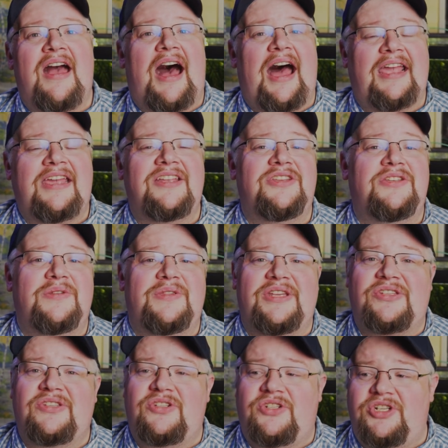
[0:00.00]
I can do
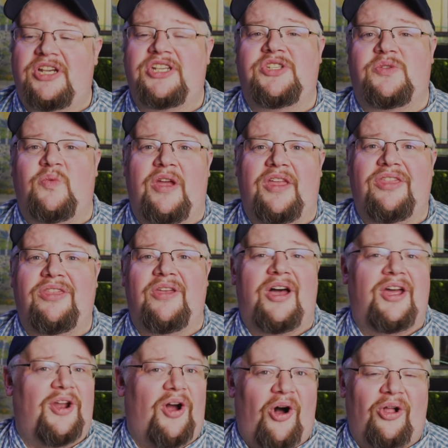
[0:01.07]
this just with
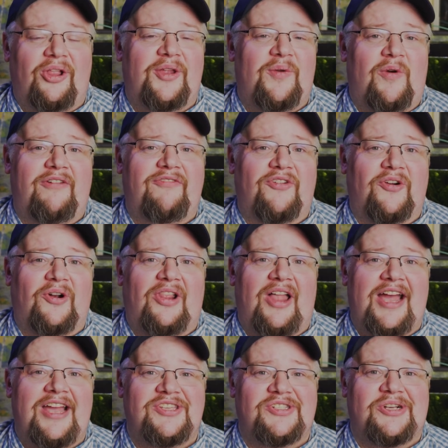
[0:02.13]
an all-in-one
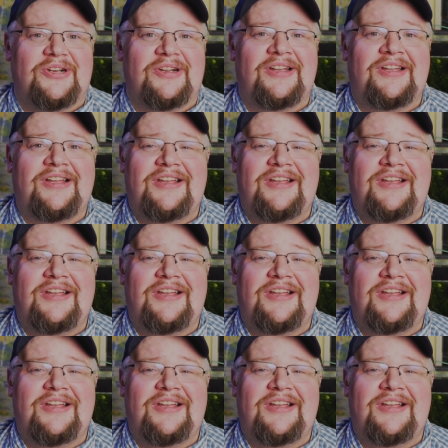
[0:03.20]
fertilizer,